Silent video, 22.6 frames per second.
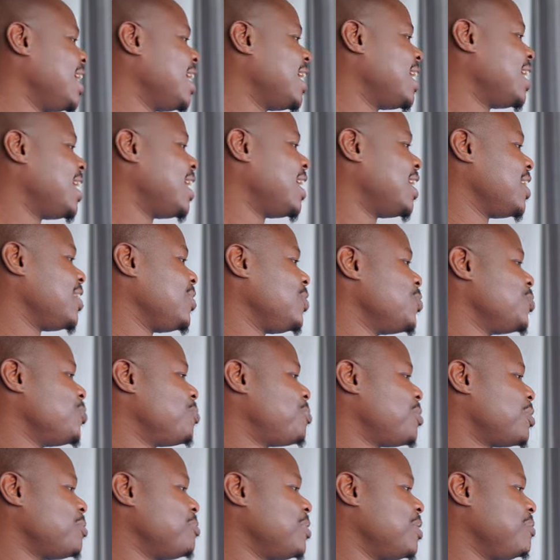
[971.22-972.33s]
uh, you
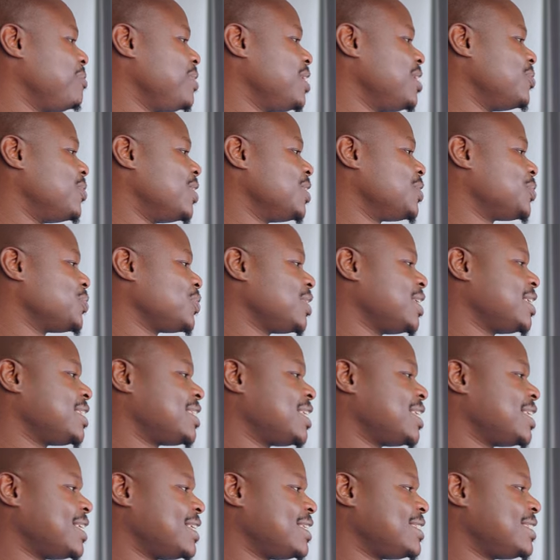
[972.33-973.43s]
probably want to get
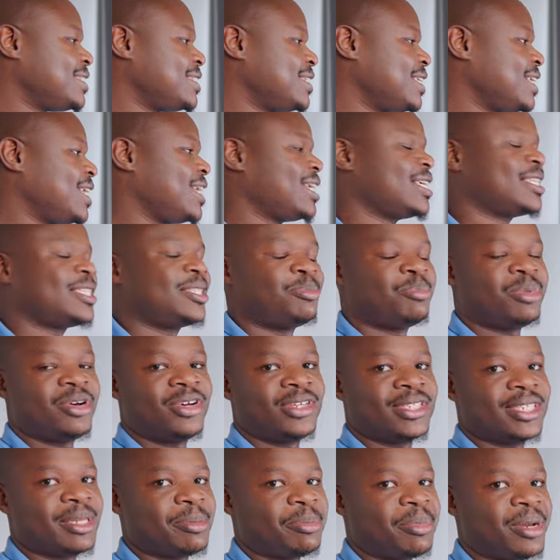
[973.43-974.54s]
an A T X
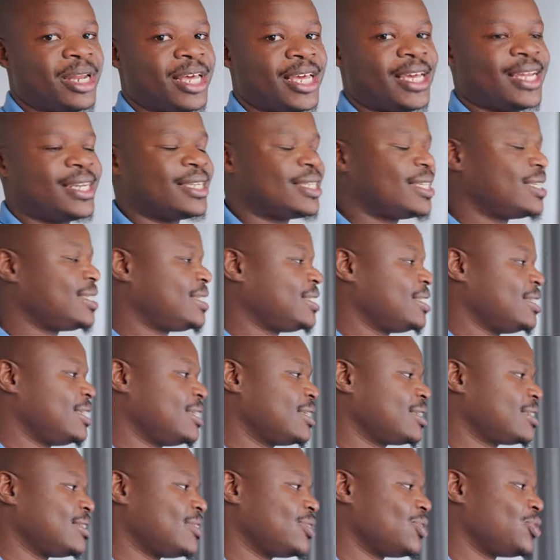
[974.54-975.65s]
power supply, and A T
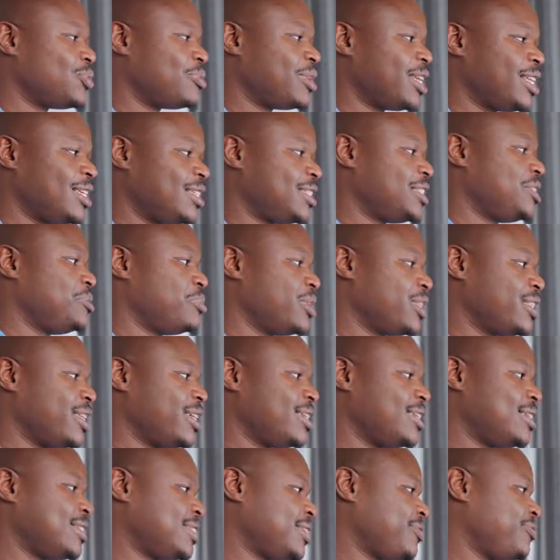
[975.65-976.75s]
X is normally cheaper
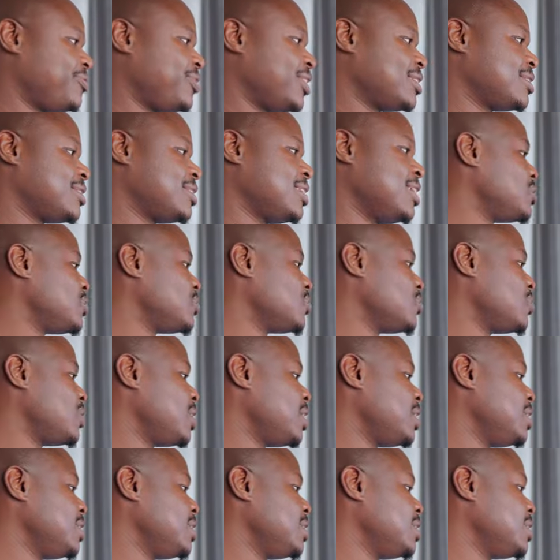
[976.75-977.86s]
than S F X. So
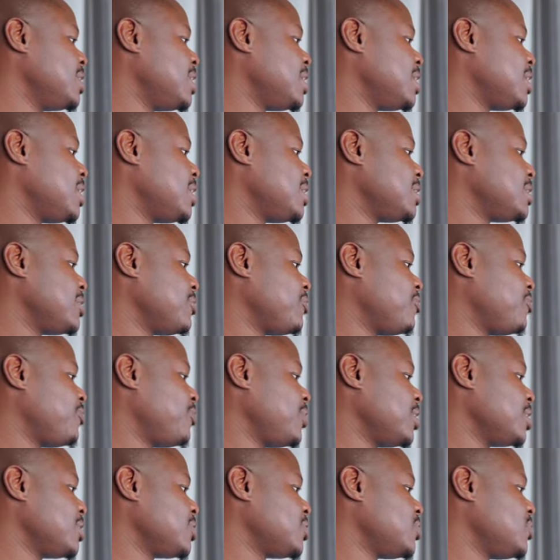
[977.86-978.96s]
I need an S F
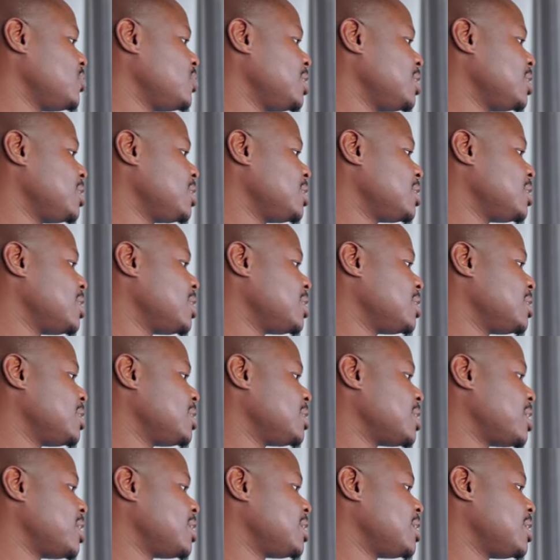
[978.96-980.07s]
X unit that
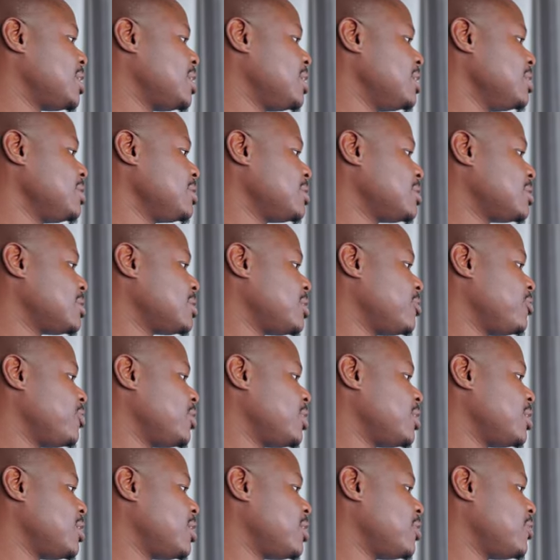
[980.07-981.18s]
is at least
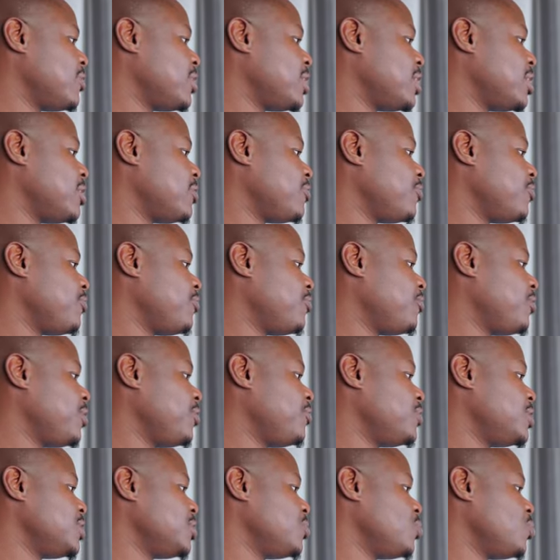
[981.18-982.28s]
seven hundred
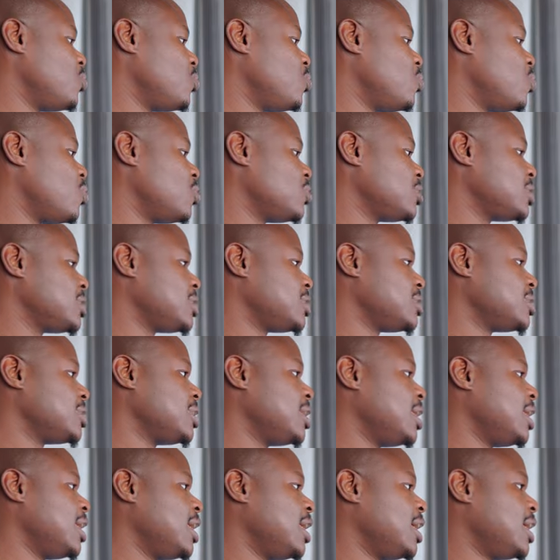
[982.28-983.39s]
fifty watts.
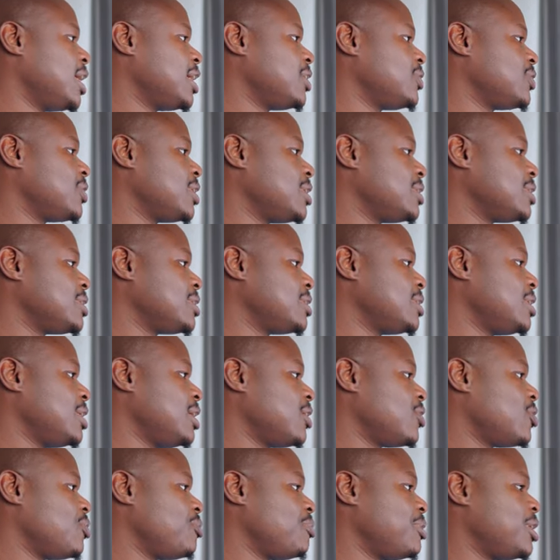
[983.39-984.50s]
And you can see
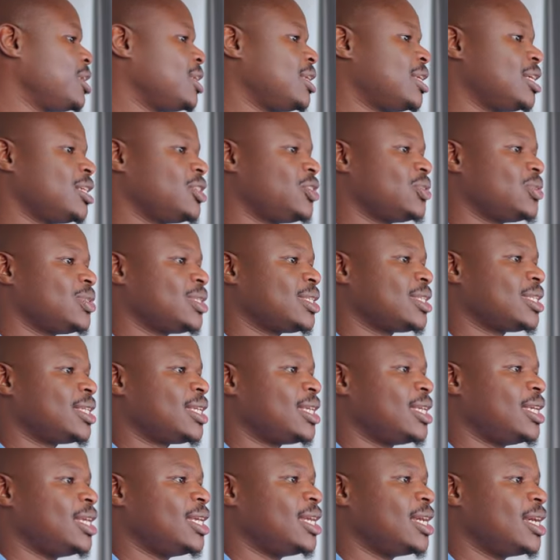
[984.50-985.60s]
recommendations
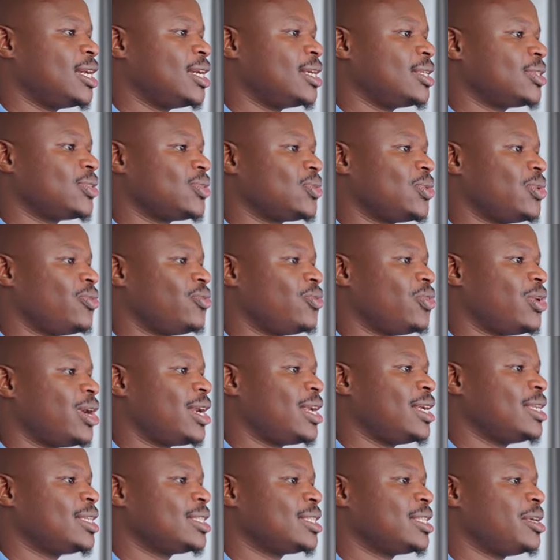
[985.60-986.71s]
here. So if we
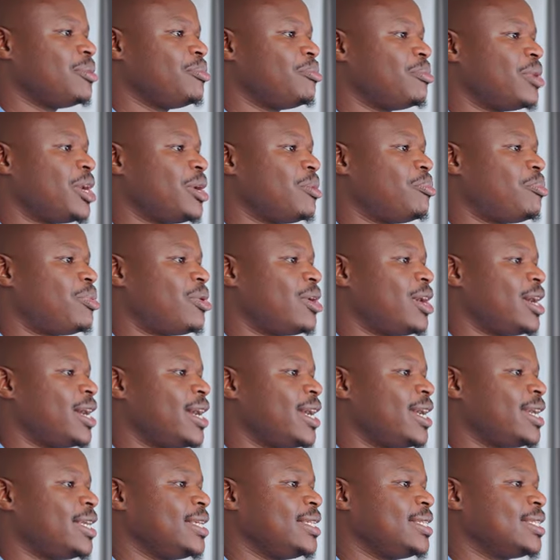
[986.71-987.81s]
arrange them by
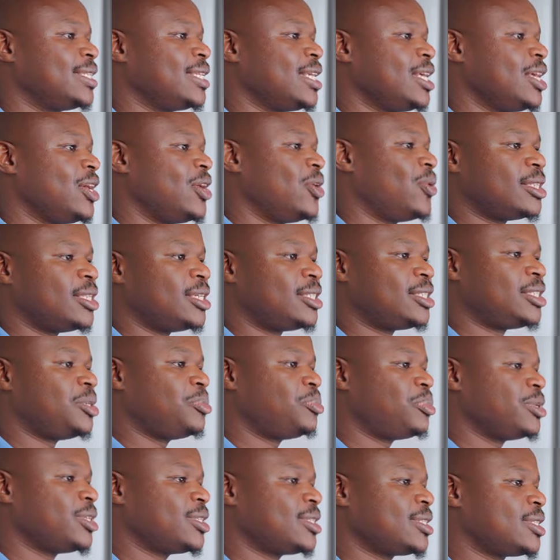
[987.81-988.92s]
price, the
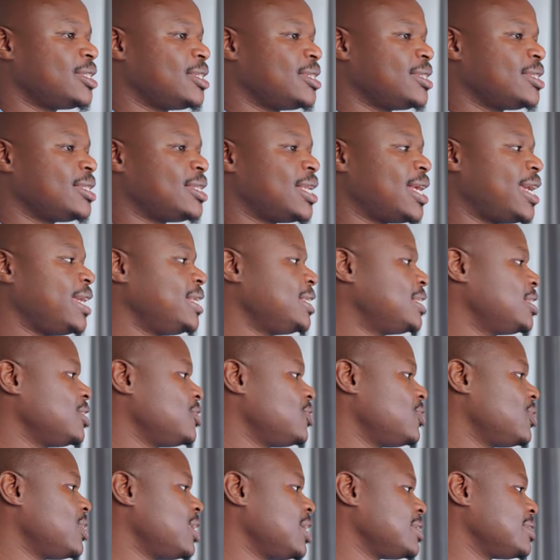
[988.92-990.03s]
cheapest is ninety
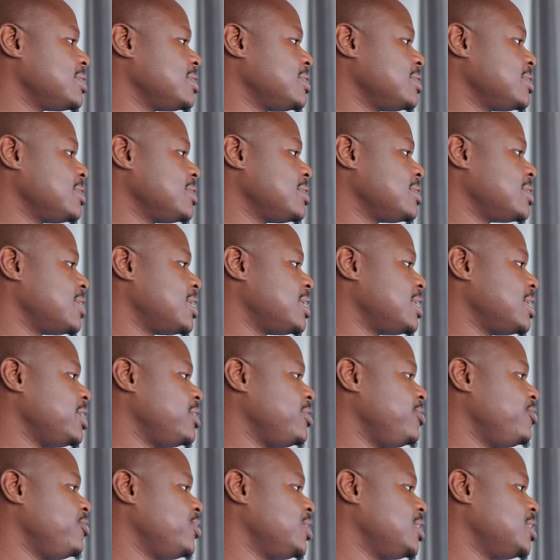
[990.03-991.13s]
dollars. This is an
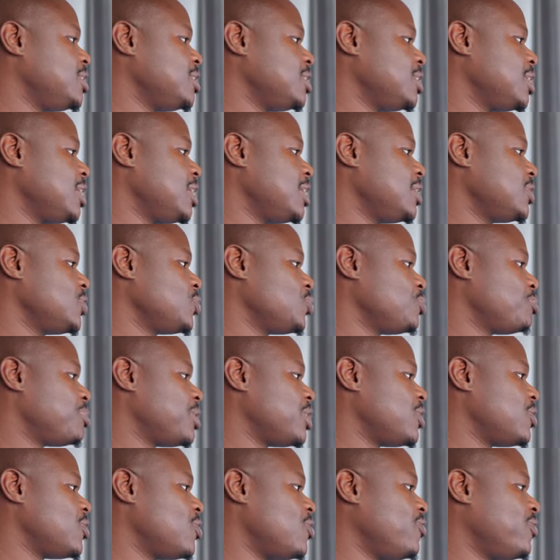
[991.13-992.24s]
E V G A
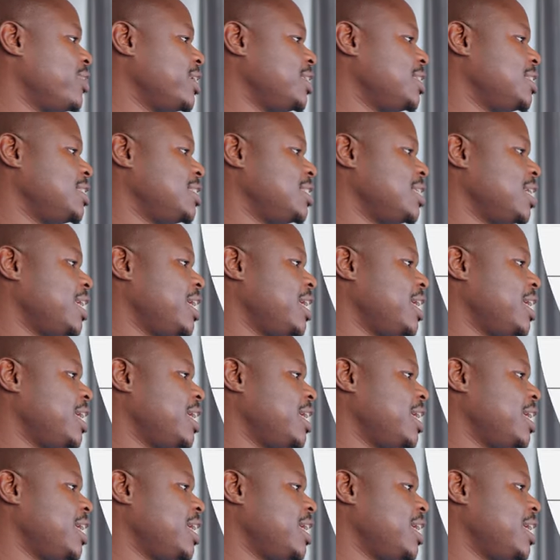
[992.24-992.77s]
Supernova G